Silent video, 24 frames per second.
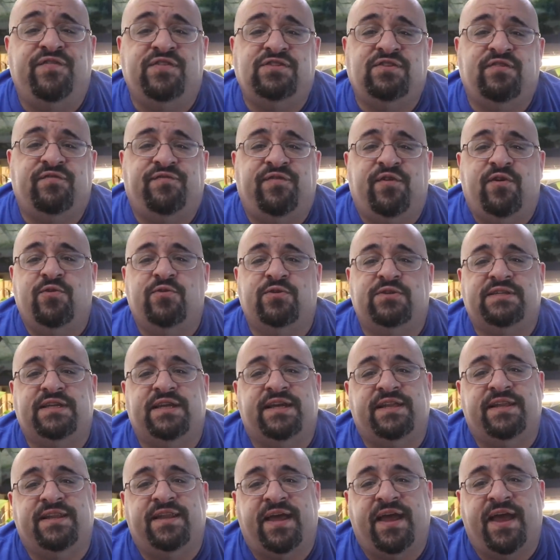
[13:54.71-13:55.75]
fishy folks
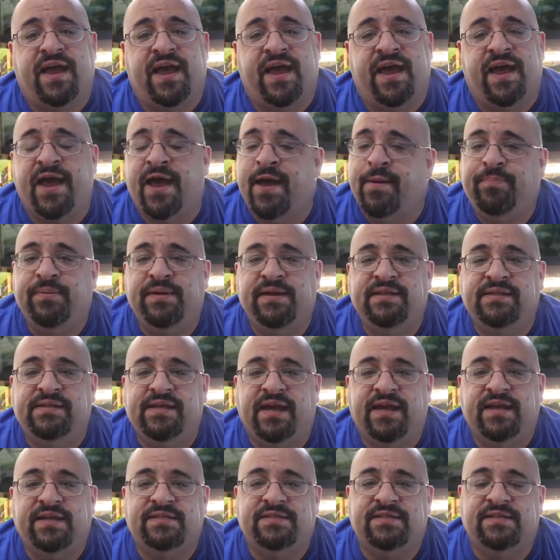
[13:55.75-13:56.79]
and happy
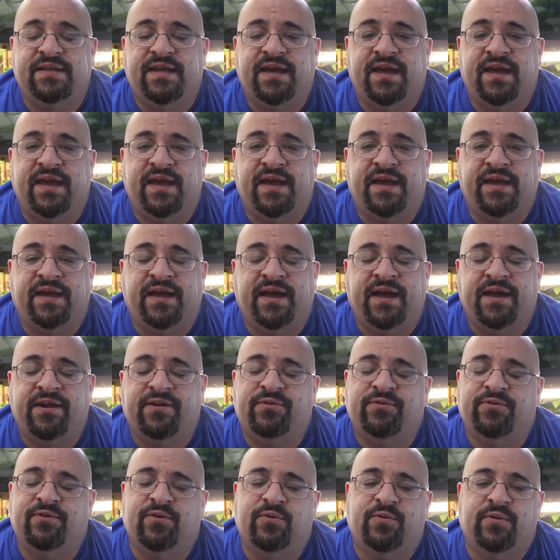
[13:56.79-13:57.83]
day today. I
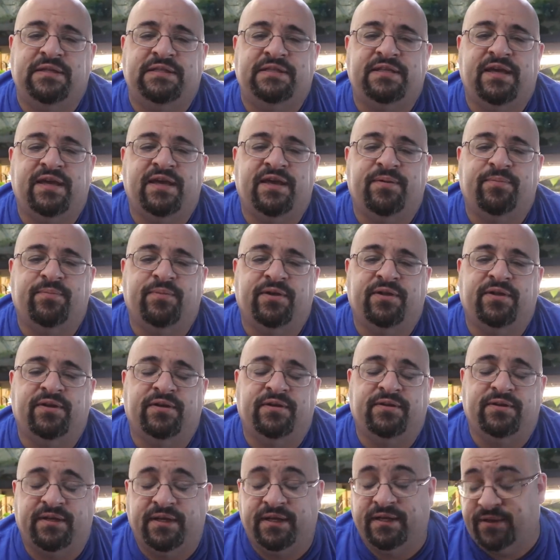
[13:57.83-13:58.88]
don't know what day I'm
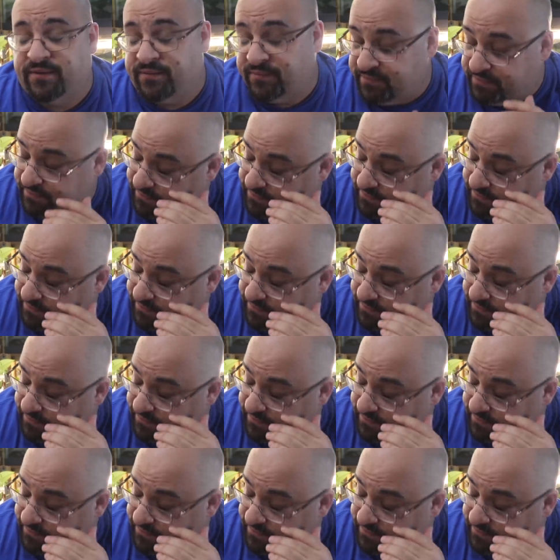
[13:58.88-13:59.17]
gonna, I don't